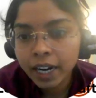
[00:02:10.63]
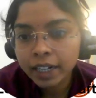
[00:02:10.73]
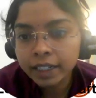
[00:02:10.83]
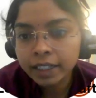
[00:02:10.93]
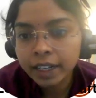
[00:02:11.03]

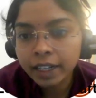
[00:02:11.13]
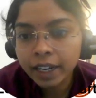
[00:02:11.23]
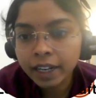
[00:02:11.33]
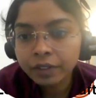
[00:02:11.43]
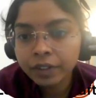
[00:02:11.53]
and then
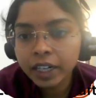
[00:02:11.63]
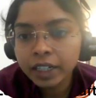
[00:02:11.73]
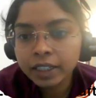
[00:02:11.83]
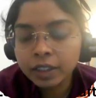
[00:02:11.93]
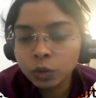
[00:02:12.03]
F
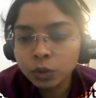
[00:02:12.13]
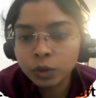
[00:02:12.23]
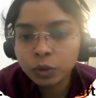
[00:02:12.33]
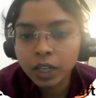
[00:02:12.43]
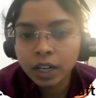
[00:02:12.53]
and it goes
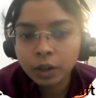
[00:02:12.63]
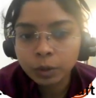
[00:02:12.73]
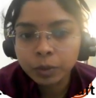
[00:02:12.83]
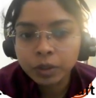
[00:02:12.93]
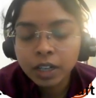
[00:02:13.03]
to the
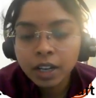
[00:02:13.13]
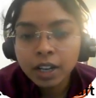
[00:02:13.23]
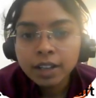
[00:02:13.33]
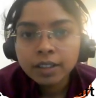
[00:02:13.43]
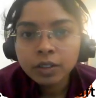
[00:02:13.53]
output.
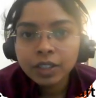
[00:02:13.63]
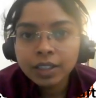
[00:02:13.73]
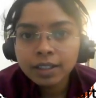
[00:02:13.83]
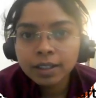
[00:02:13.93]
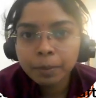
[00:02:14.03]
So this is a uh,